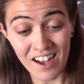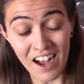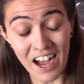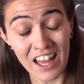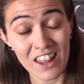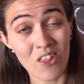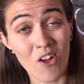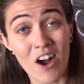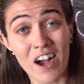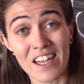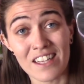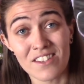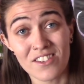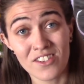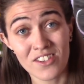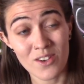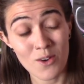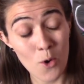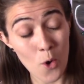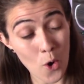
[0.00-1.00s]
I
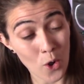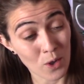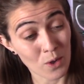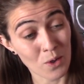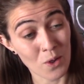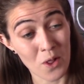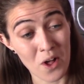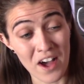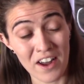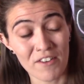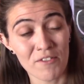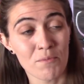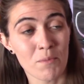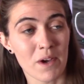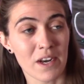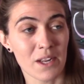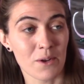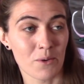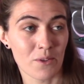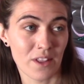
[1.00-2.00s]
lost a lot of
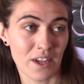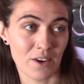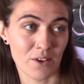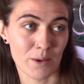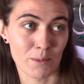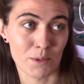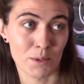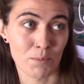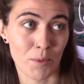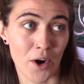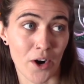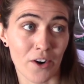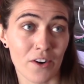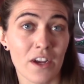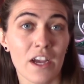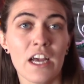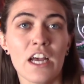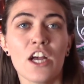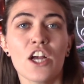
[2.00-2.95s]
money with IngramSpark.